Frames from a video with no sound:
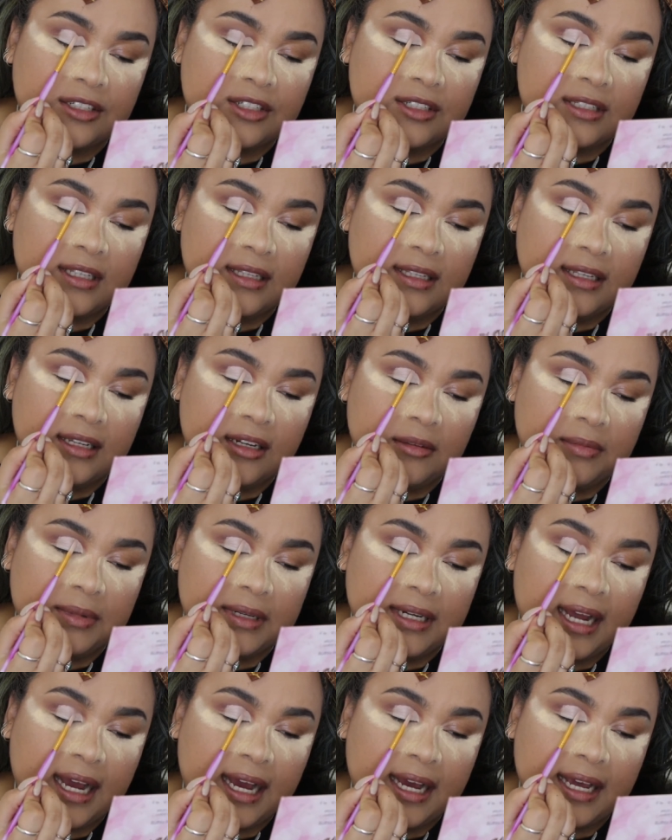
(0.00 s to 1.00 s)
just a little
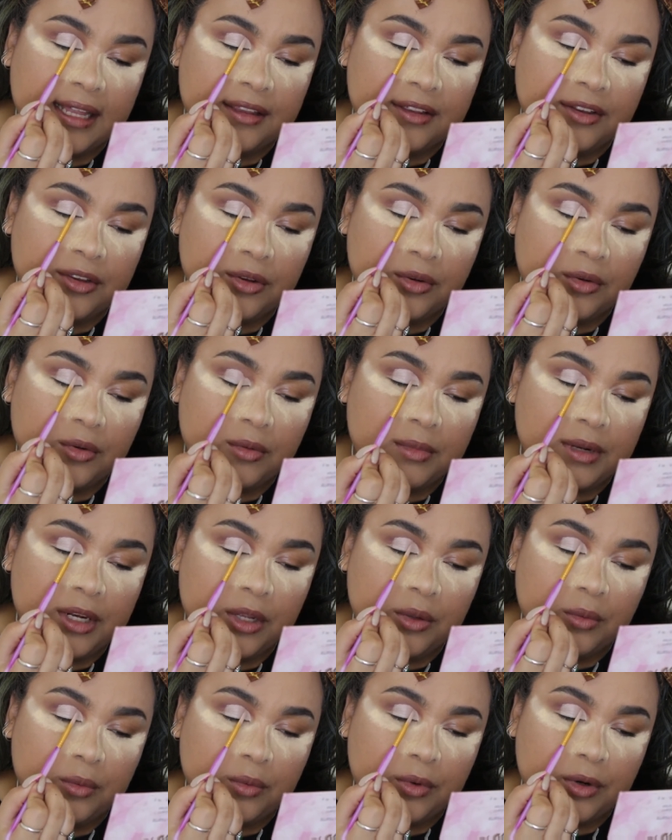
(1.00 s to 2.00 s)
bit higher than you
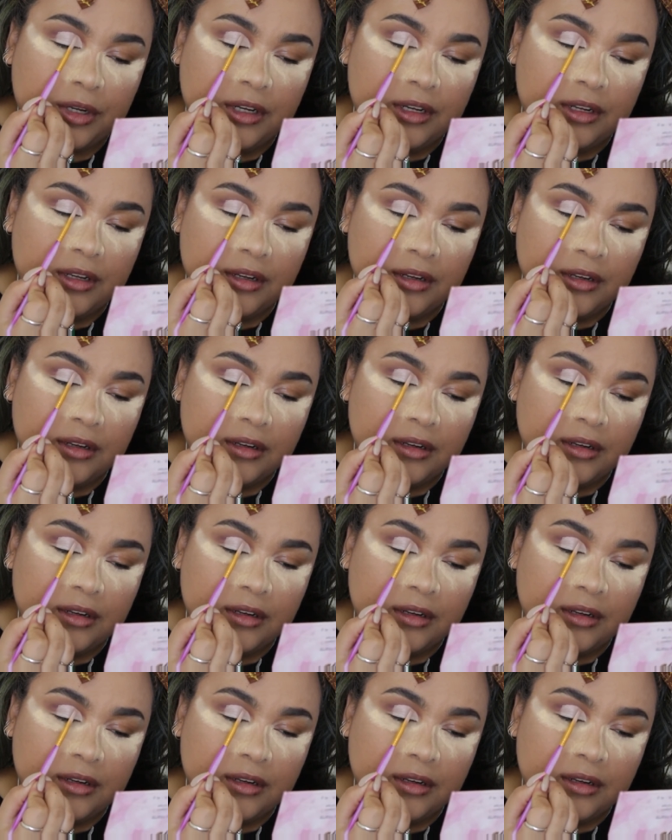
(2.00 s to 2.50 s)
normally would,